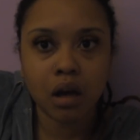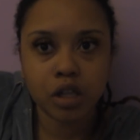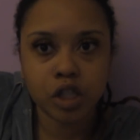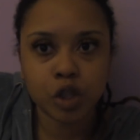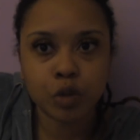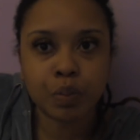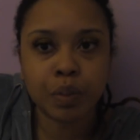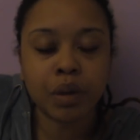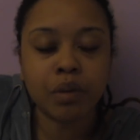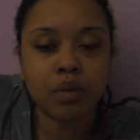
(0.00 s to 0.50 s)

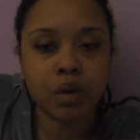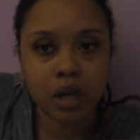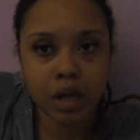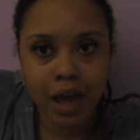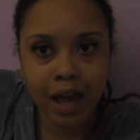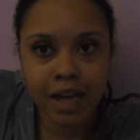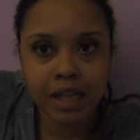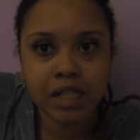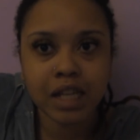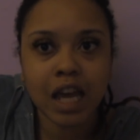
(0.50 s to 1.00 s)
spirit
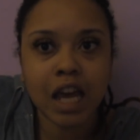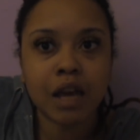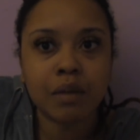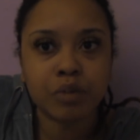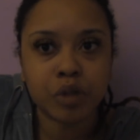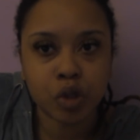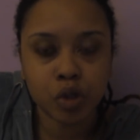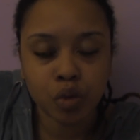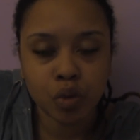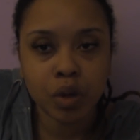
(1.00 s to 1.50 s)
has came
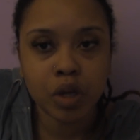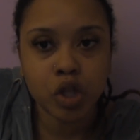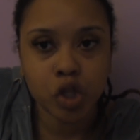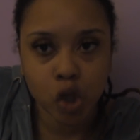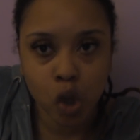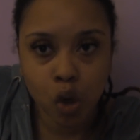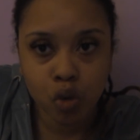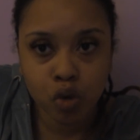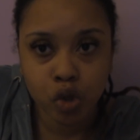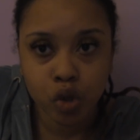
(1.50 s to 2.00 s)
to you and
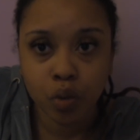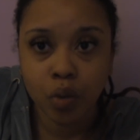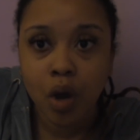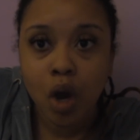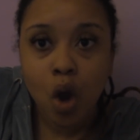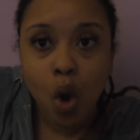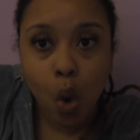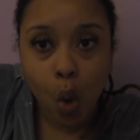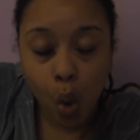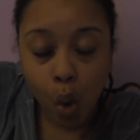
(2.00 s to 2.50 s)
told you.
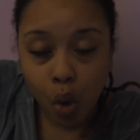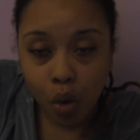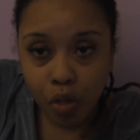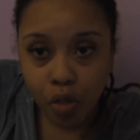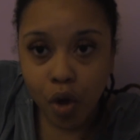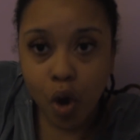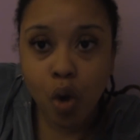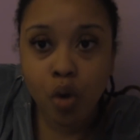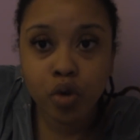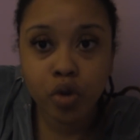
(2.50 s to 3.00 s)

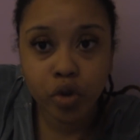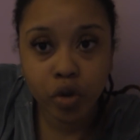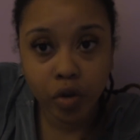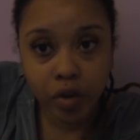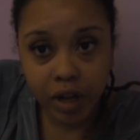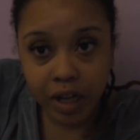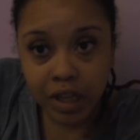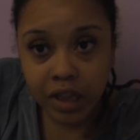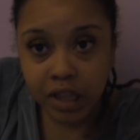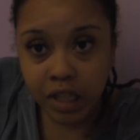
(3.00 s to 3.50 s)
Although you're
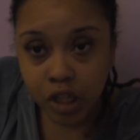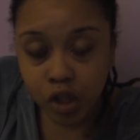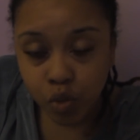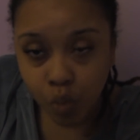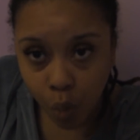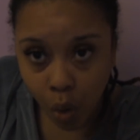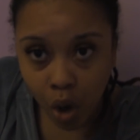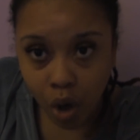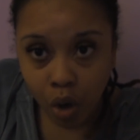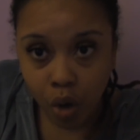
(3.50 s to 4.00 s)
in this
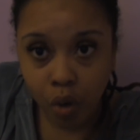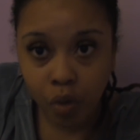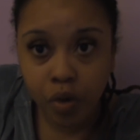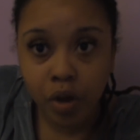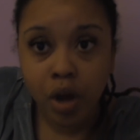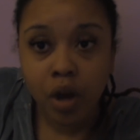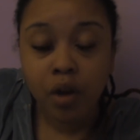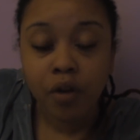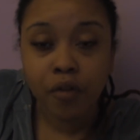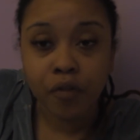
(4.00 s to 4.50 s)
world
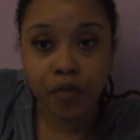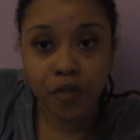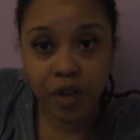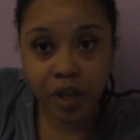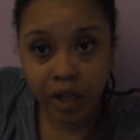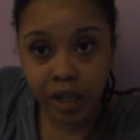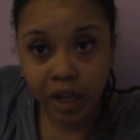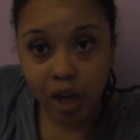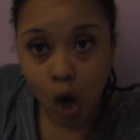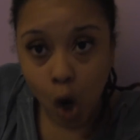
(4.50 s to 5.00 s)

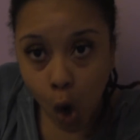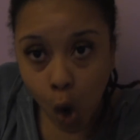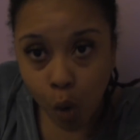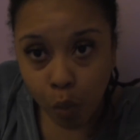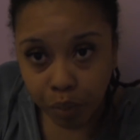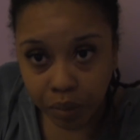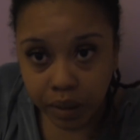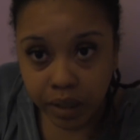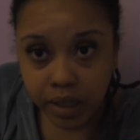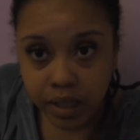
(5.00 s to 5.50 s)
feeling
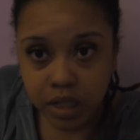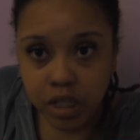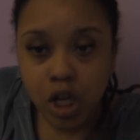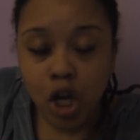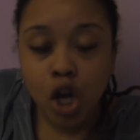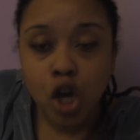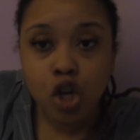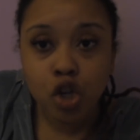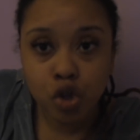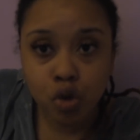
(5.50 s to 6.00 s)
hopeless,
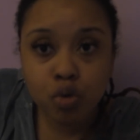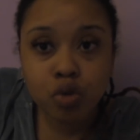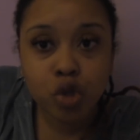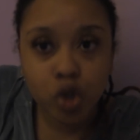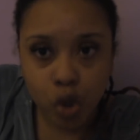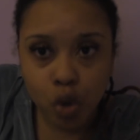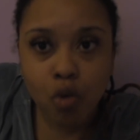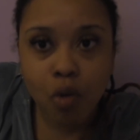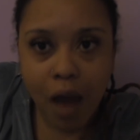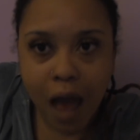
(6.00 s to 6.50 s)
you
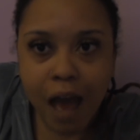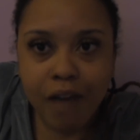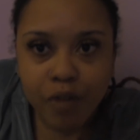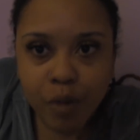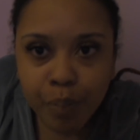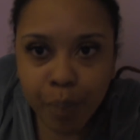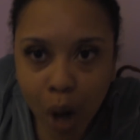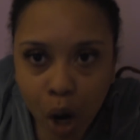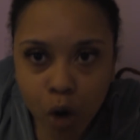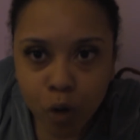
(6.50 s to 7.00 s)
do have a
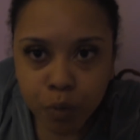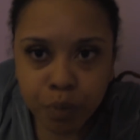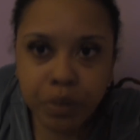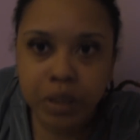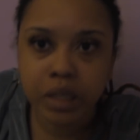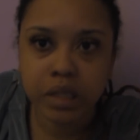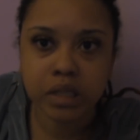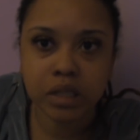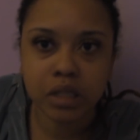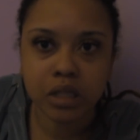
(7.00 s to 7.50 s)

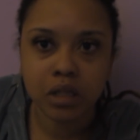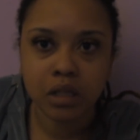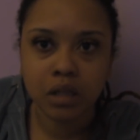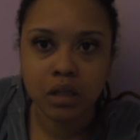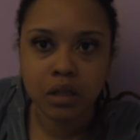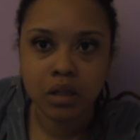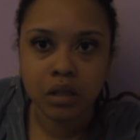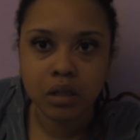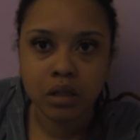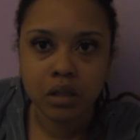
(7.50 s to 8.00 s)
purpose.
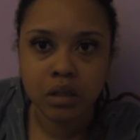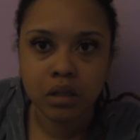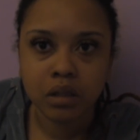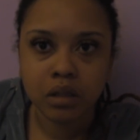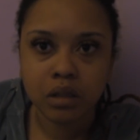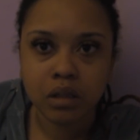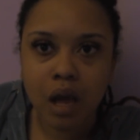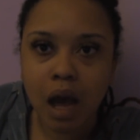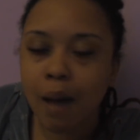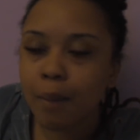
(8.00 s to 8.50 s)

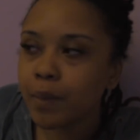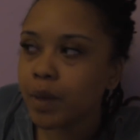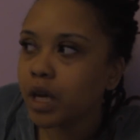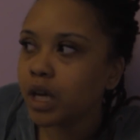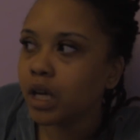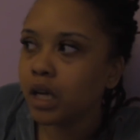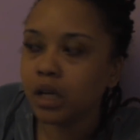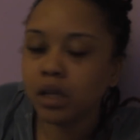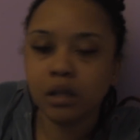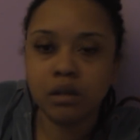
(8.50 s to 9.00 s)
I
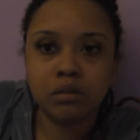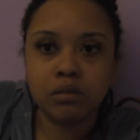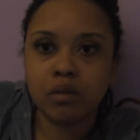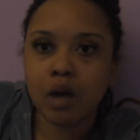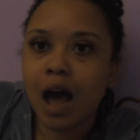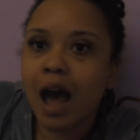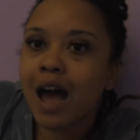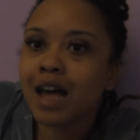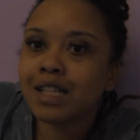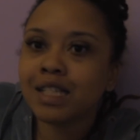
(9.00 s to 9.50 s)
mean,
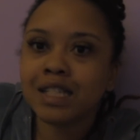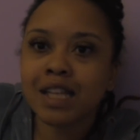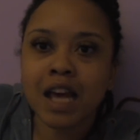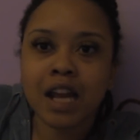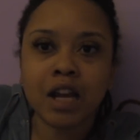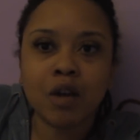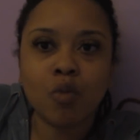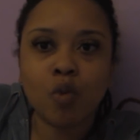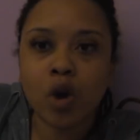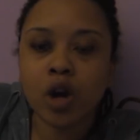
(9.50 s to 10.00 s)
I said
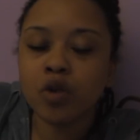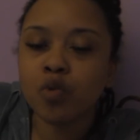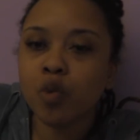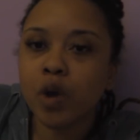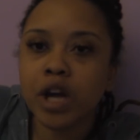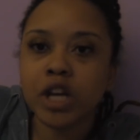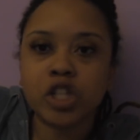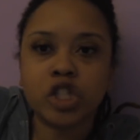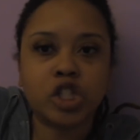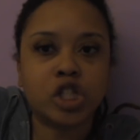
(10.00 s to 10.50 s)
it one
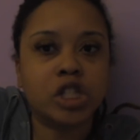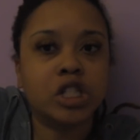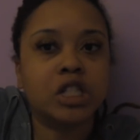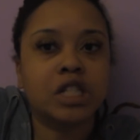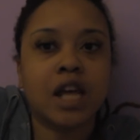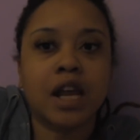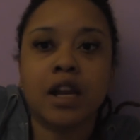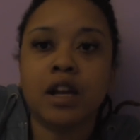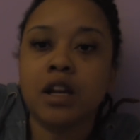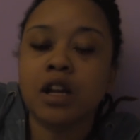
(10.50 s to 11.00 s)
way, she
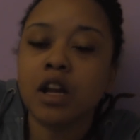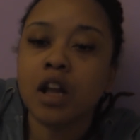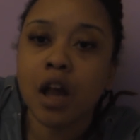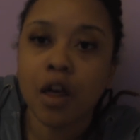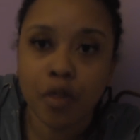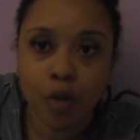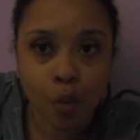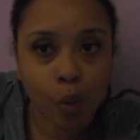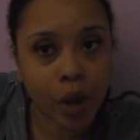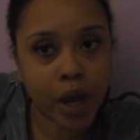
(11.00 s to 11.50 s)
said it
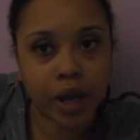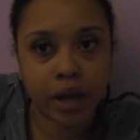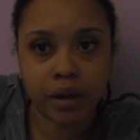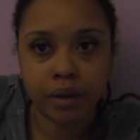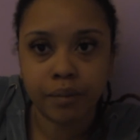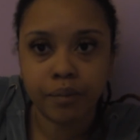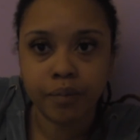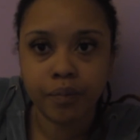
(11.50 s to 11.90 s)
another way.